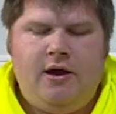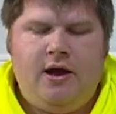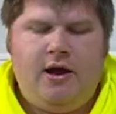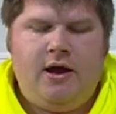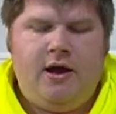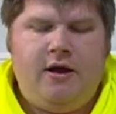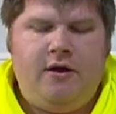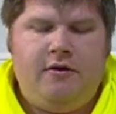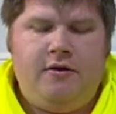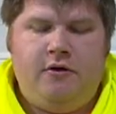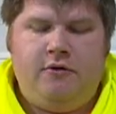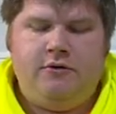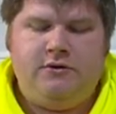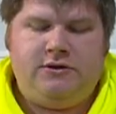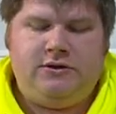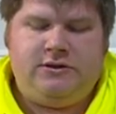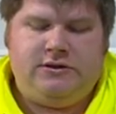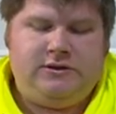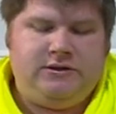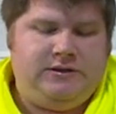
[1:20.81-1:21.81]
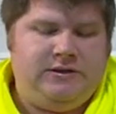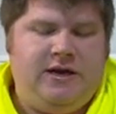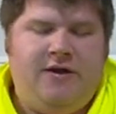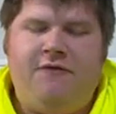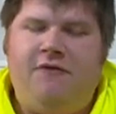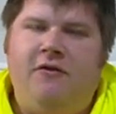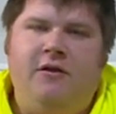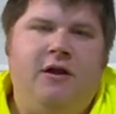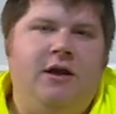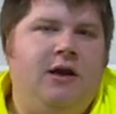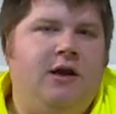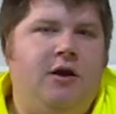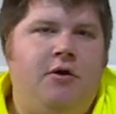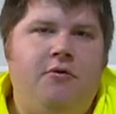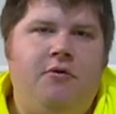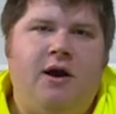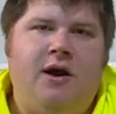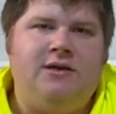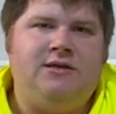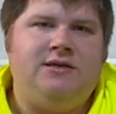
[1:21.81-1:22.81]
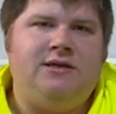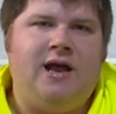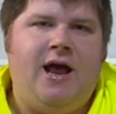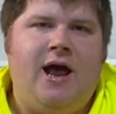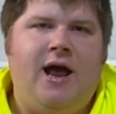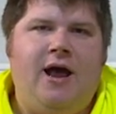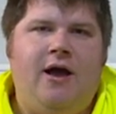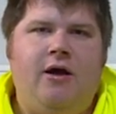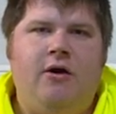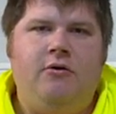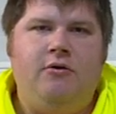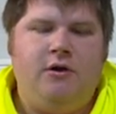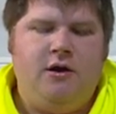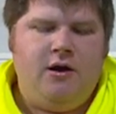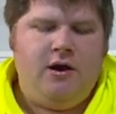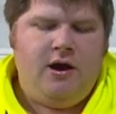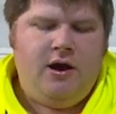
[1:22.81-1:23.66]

those definitely can rust out,